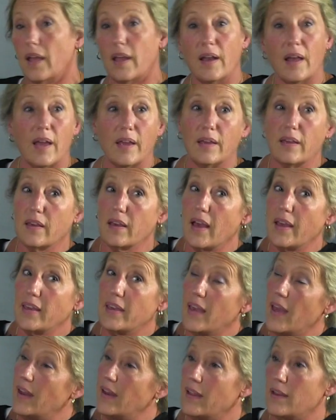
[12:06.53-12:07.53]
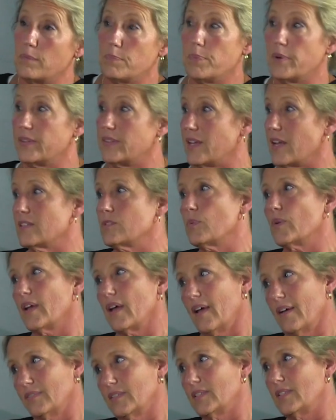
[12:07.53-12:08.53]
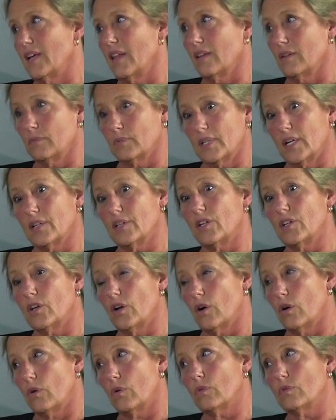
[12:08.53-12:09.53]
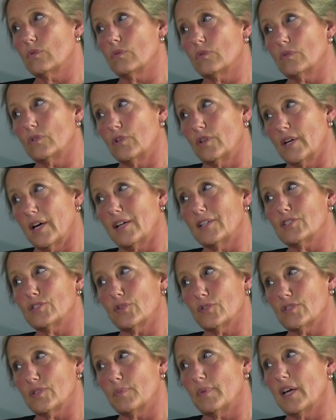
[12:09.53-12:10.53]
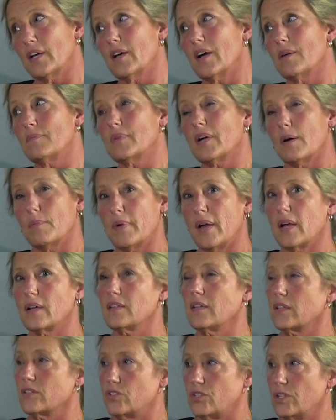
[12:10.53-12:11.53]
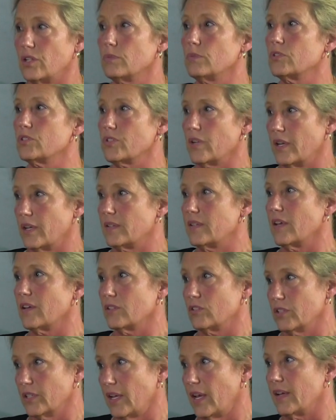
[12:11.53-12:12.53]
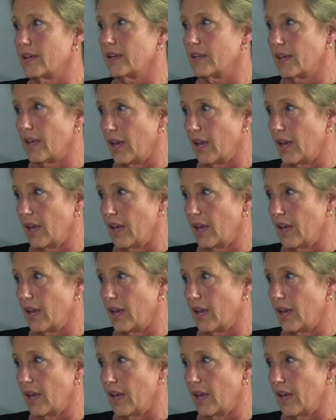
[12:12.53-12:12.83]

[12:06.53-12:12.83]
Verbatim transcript: And I, I get it, but that's what I have to tell them. Well, you know, you got to show some income. Come back next year. We'll try to take a look at it